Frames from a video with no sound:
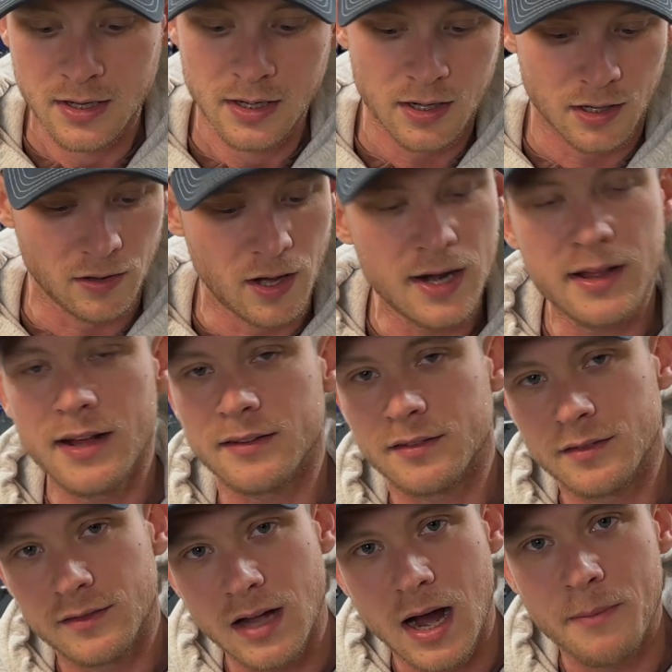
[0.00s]
A lot of that
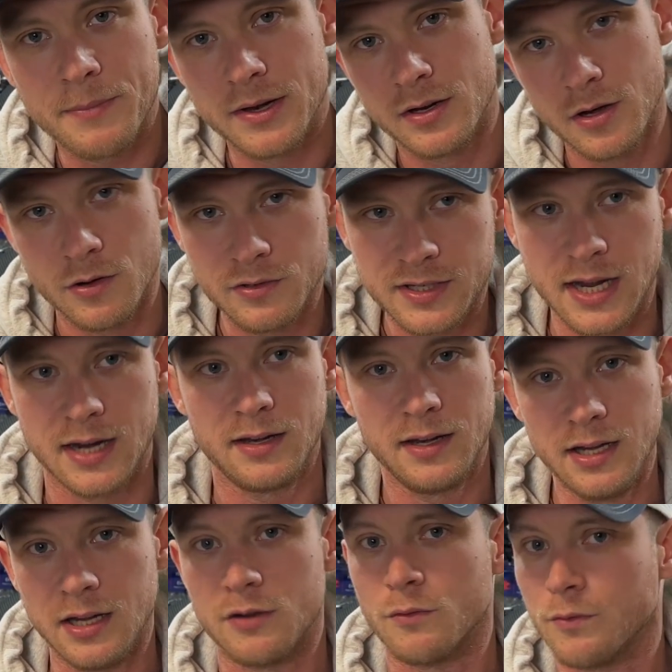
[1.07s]
stop and go
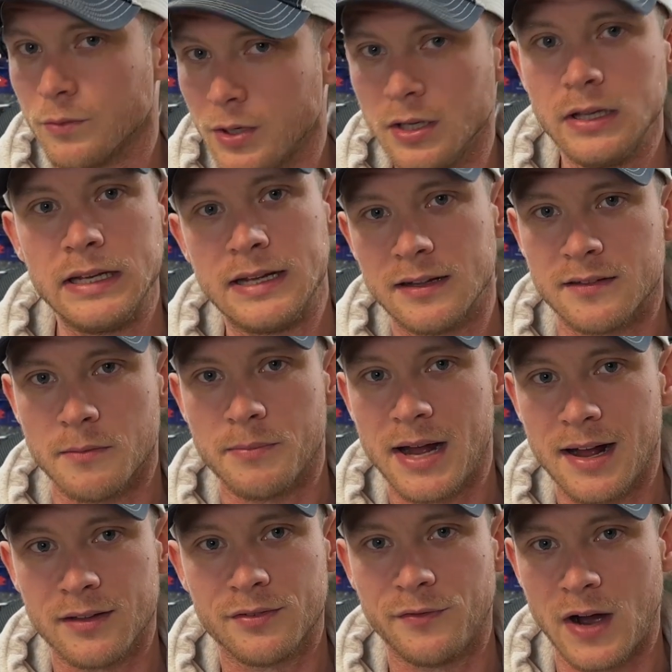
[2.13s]
technique really gets a
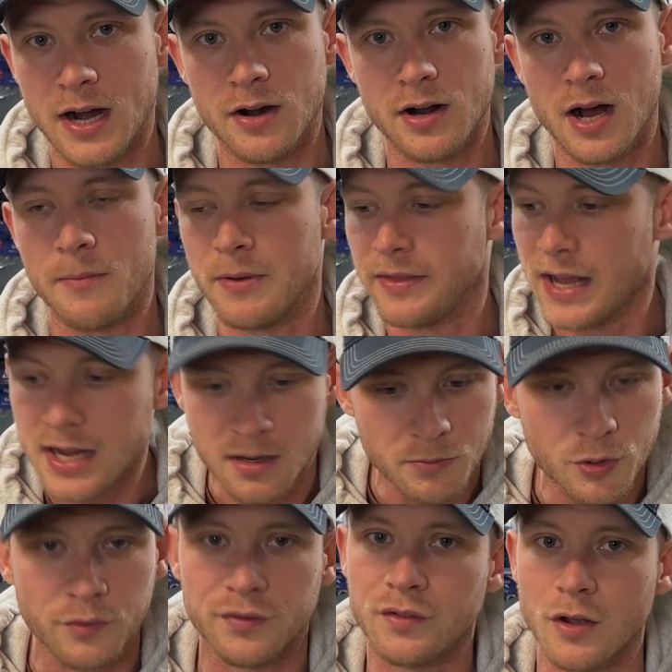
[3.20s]
bass fired up, and they can
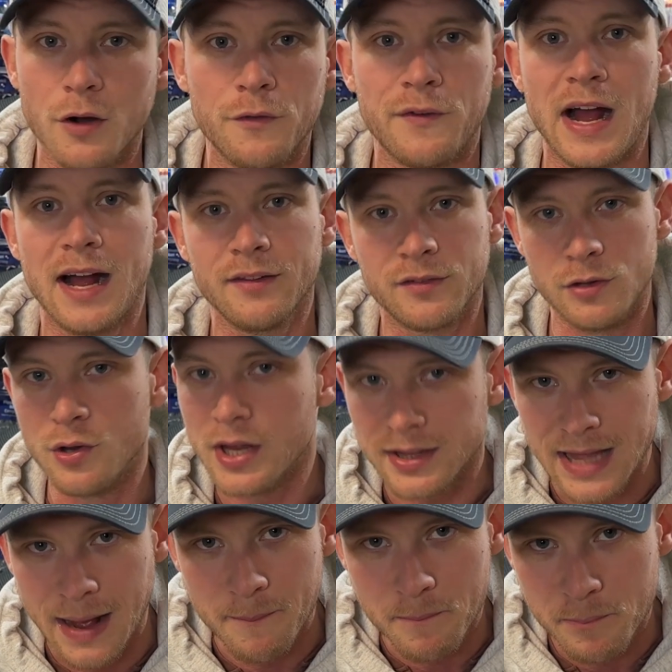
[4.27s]
move so fast so you get
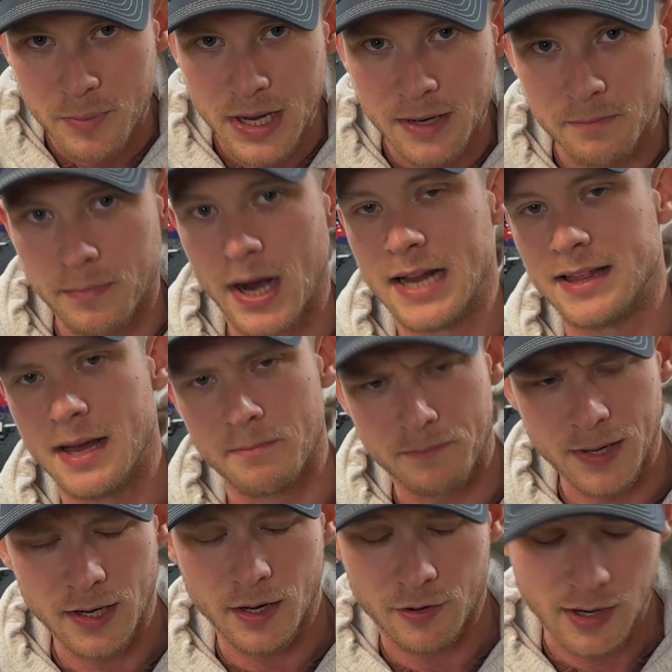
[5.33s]
that big bite, that
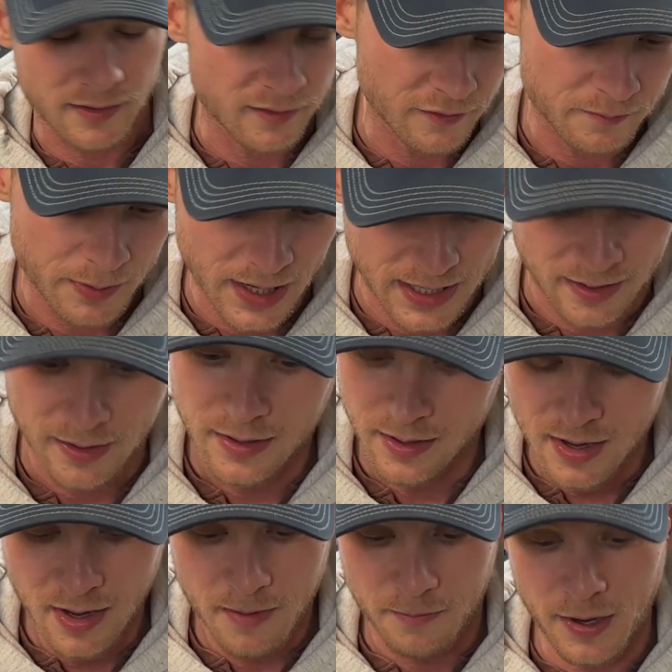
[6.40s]
big aggressive bite.
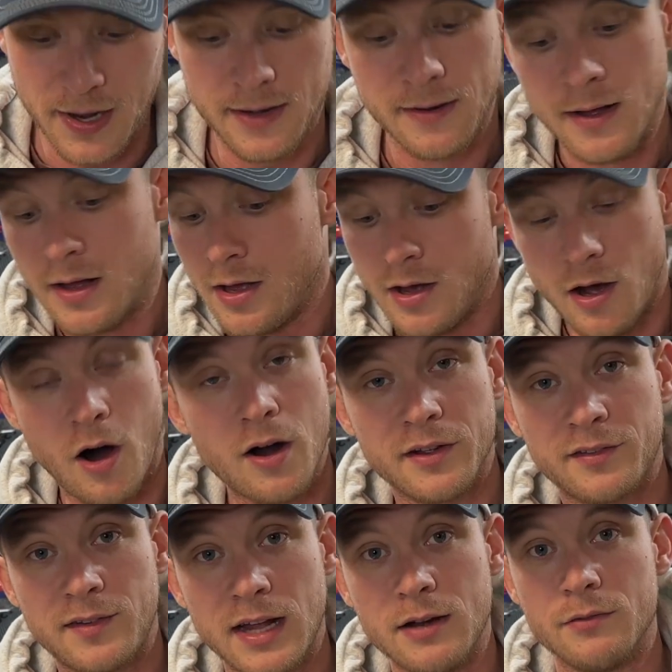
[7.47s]
But on a
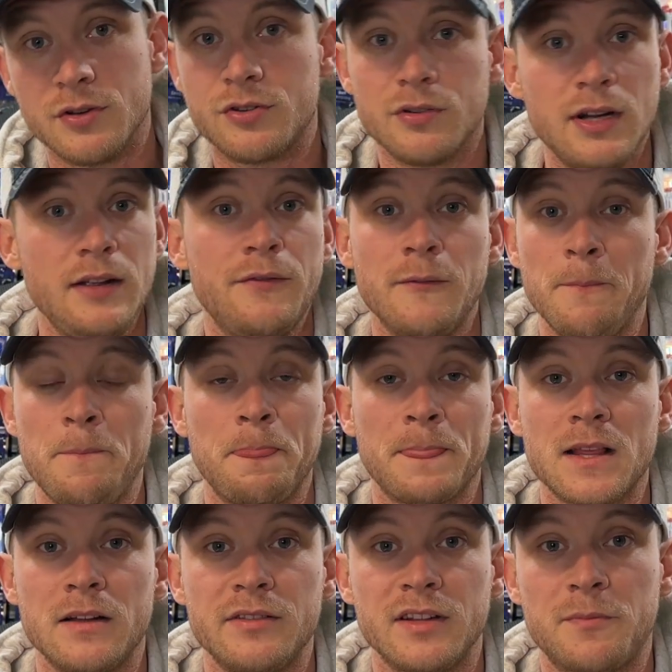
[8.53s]
steady retrieve,
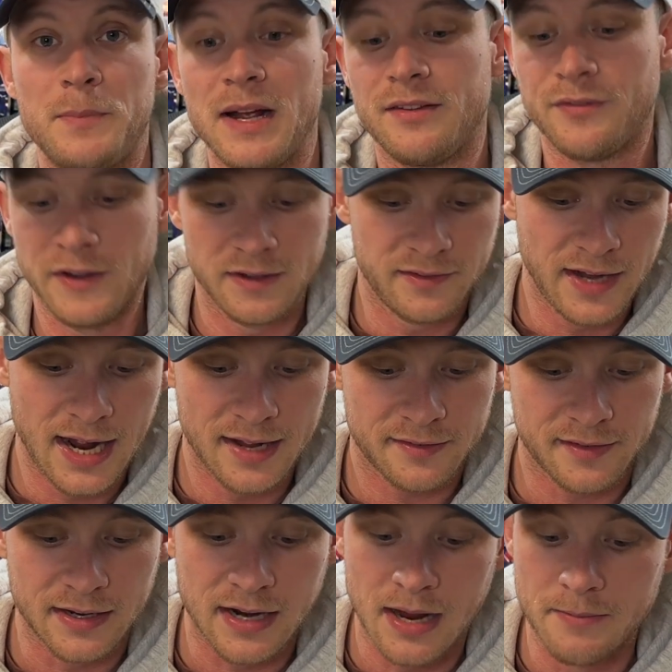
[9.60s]
this bait's
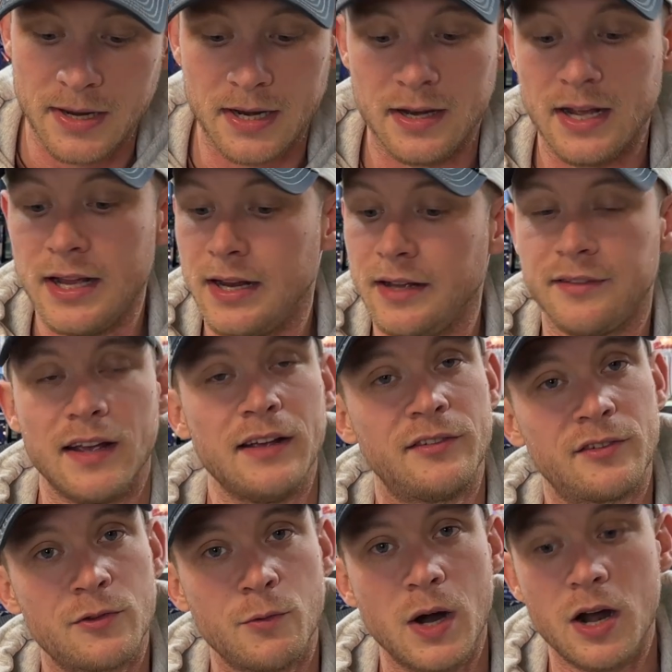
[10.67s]
fantastic. I mean, it is a
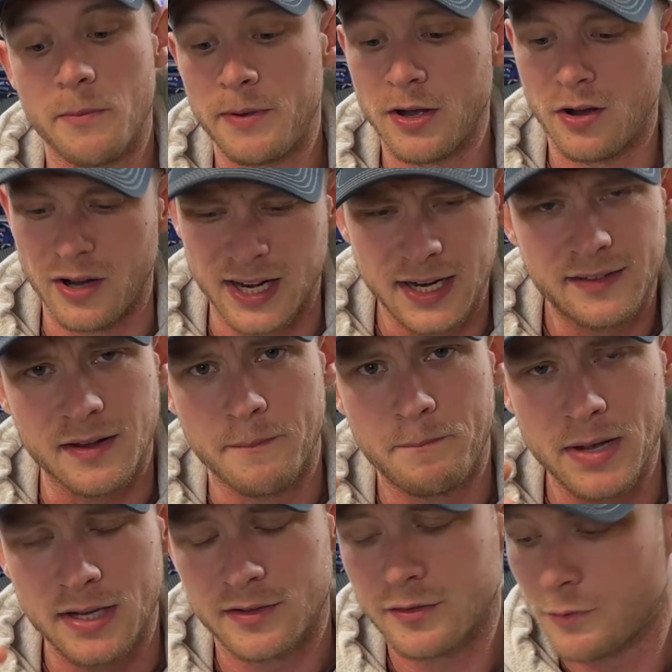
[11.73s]
square bill, and it's a
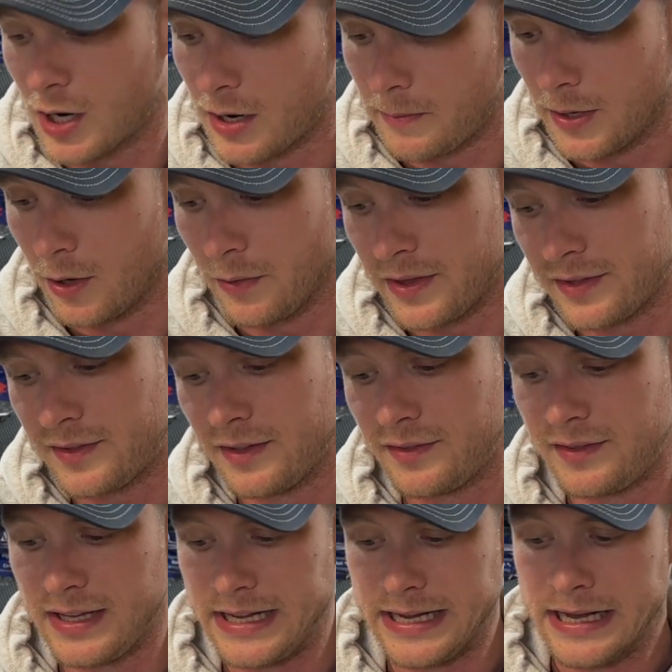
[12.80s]
big square bill. This is
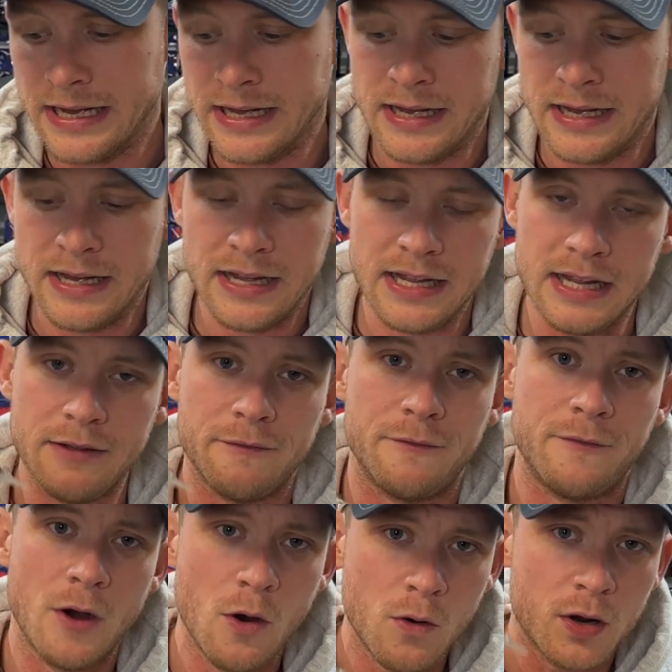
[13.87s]
the
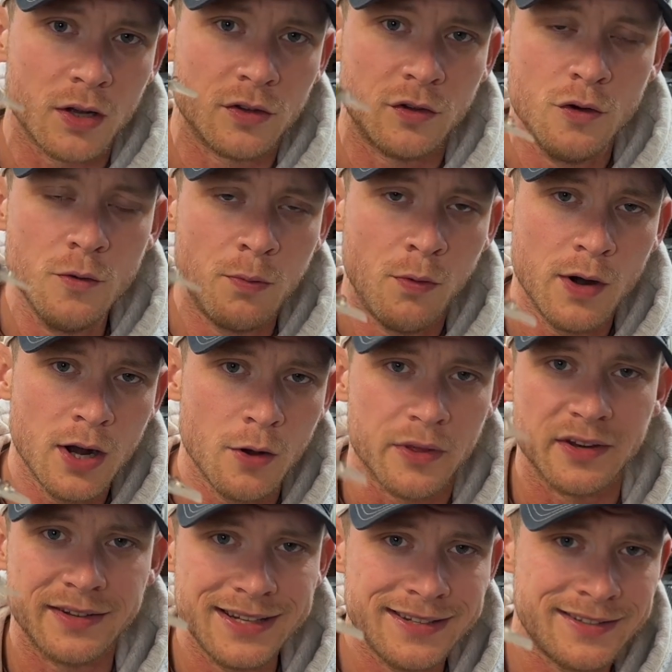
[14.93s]
Evoke 2.0, the
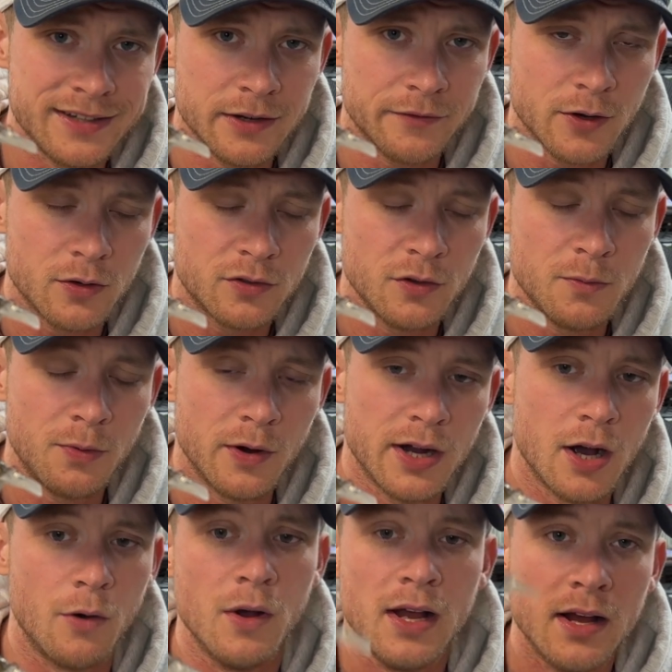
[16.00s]
DC Evoke
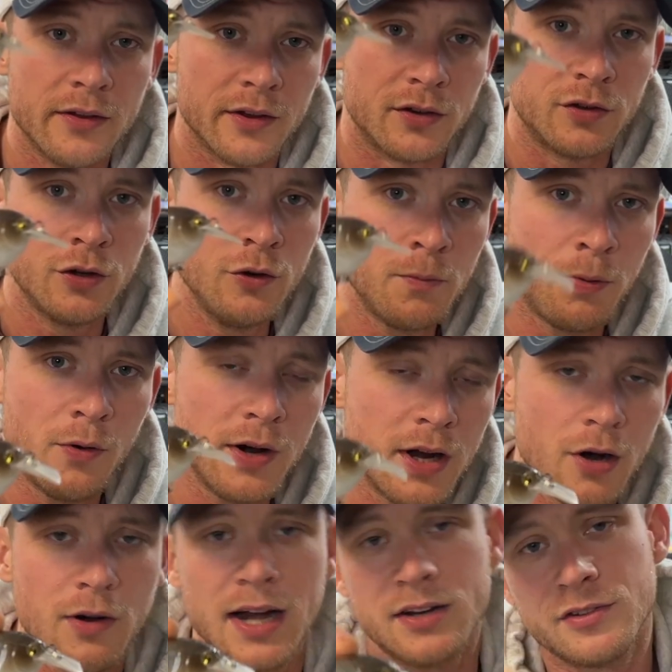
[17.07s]
2.0. The
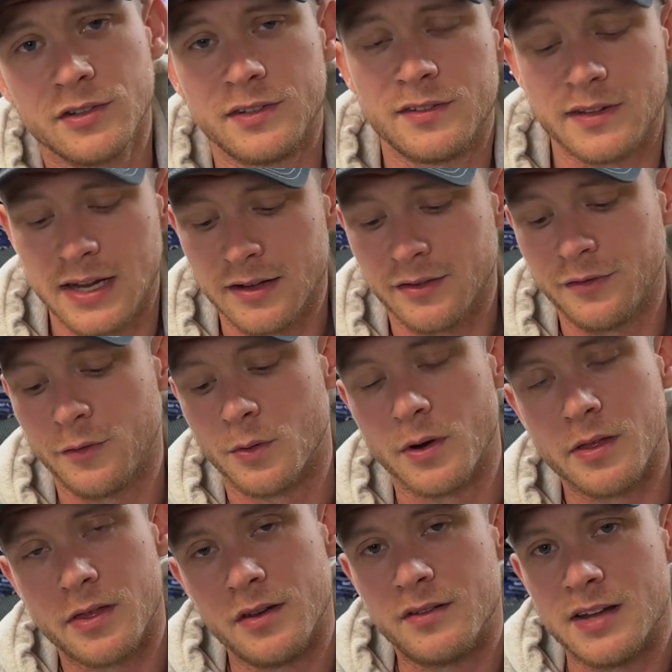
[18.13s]
2.0 actually stands for
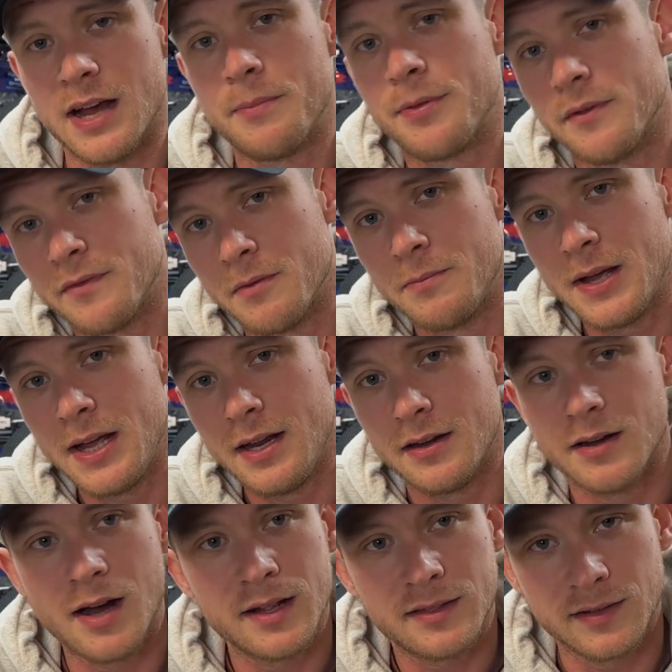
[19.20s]
the depth of the bait,
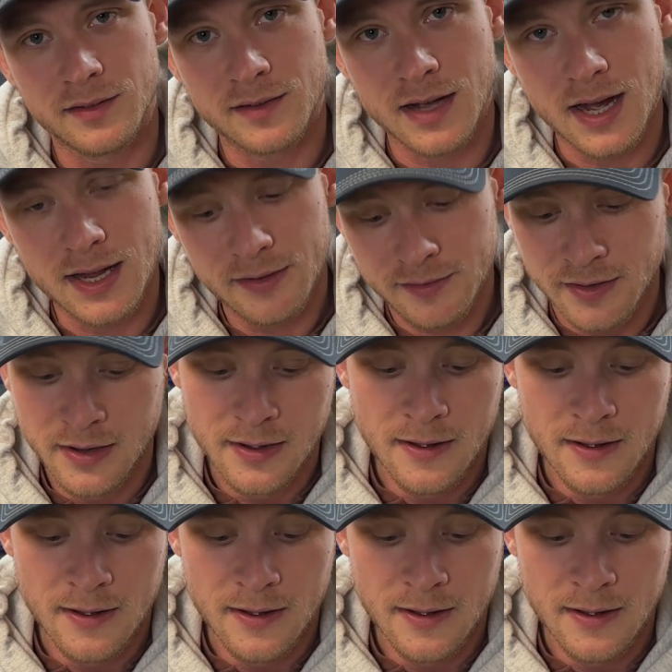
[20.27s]
not the size.